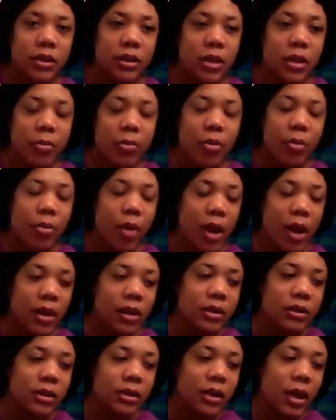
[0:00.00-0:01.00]
couple of
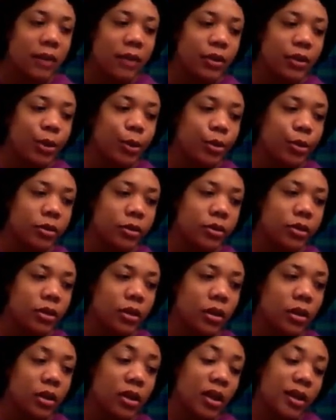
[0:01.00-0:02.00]
products that I've used
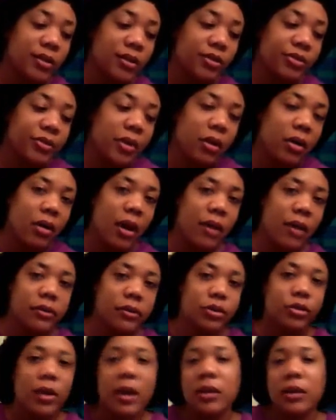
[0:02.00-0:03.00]
in case you all
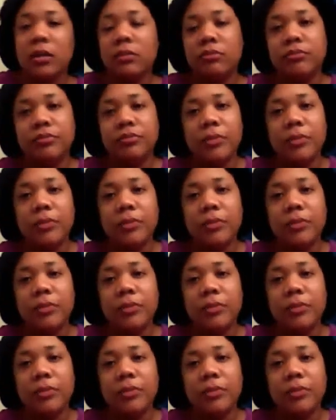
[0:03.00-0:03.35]
haven't tried them.